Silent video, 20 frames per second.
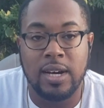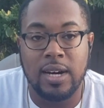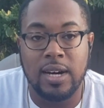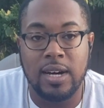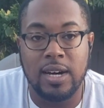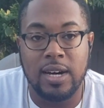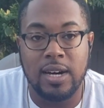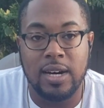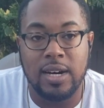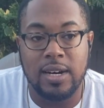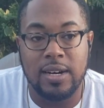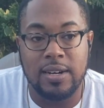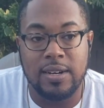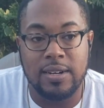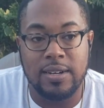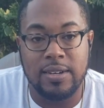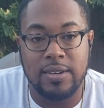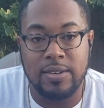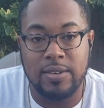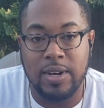I
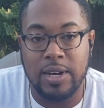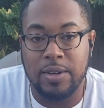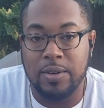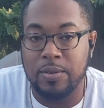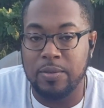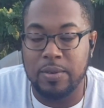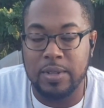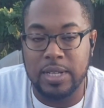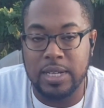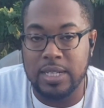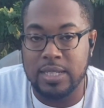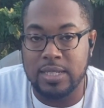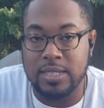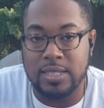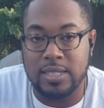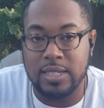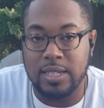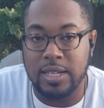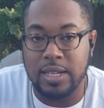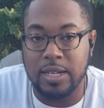don't really get to
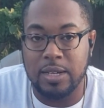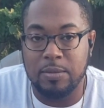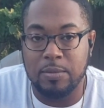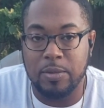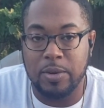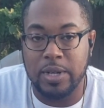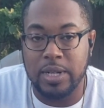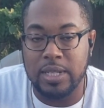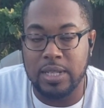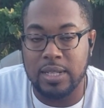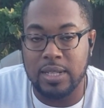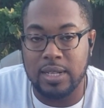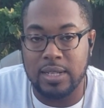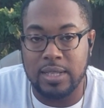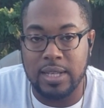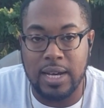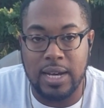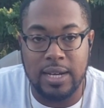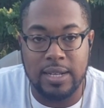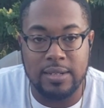see him or anything
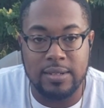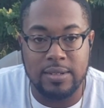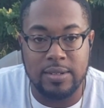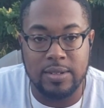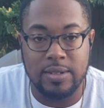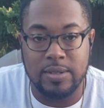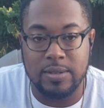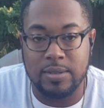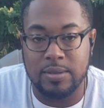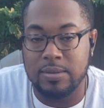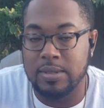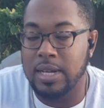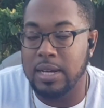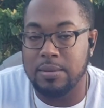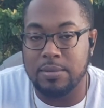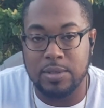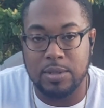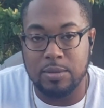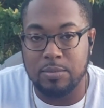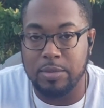like that.
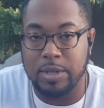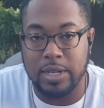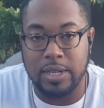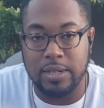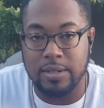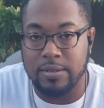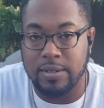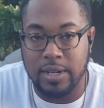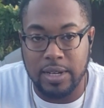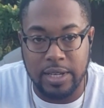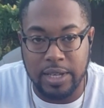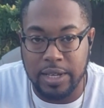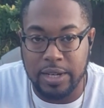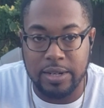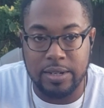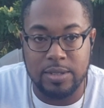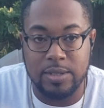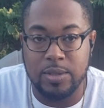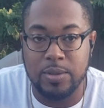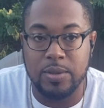Sometimes it'll be a
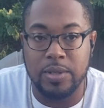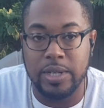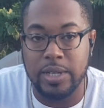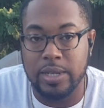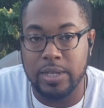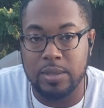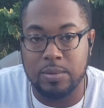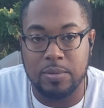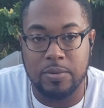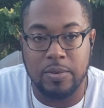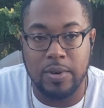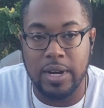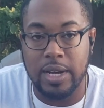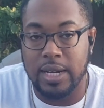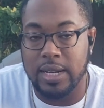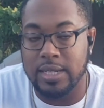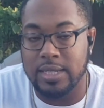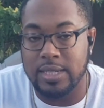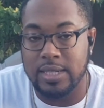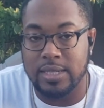year, 2 years before I
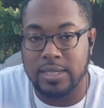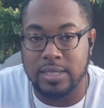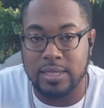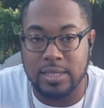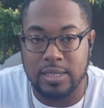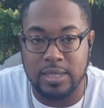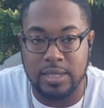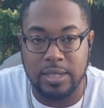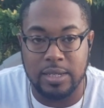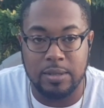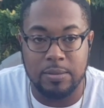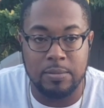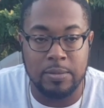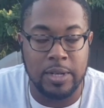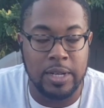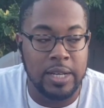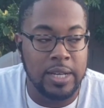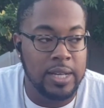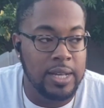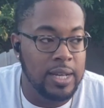get a chance to see him.
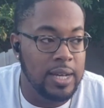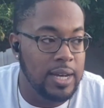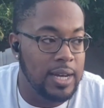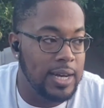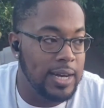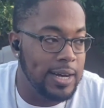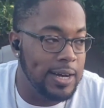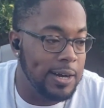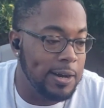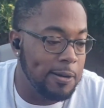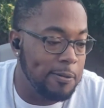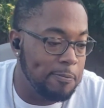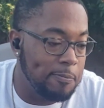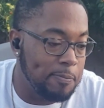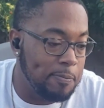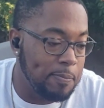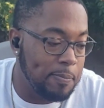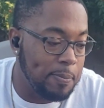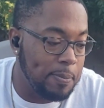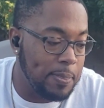
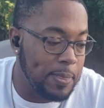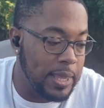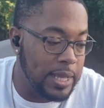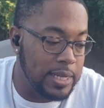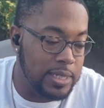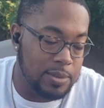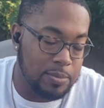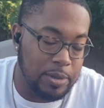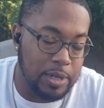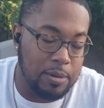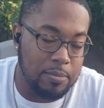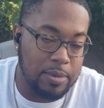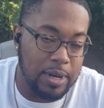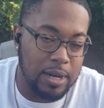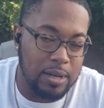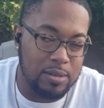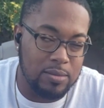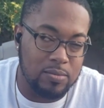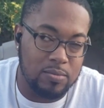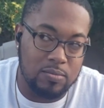And it's been
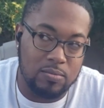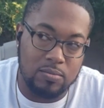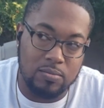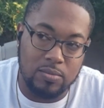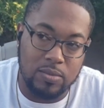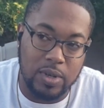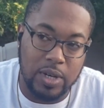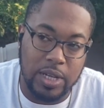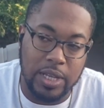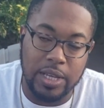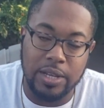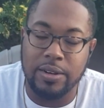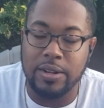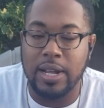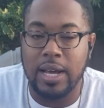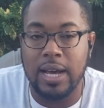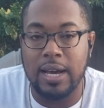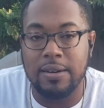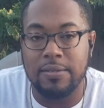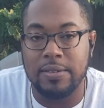about a year
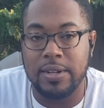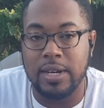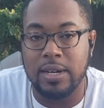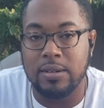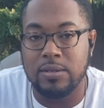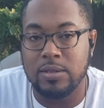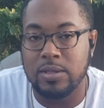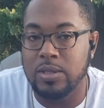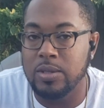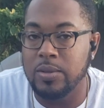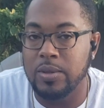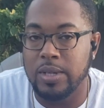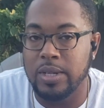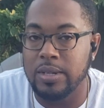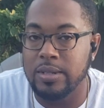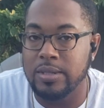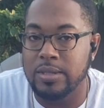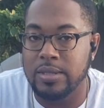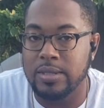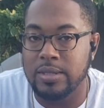and a half now, 2
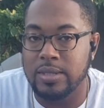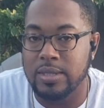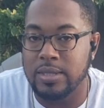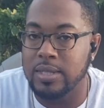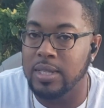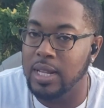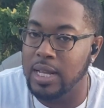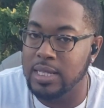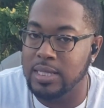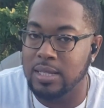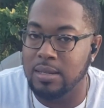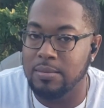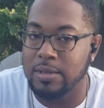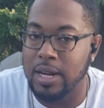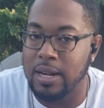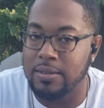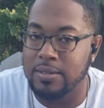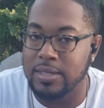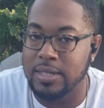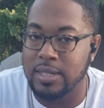years since the last time
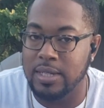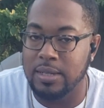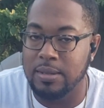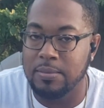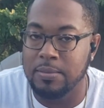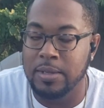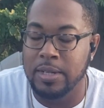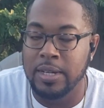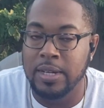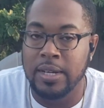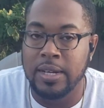that I've seen him.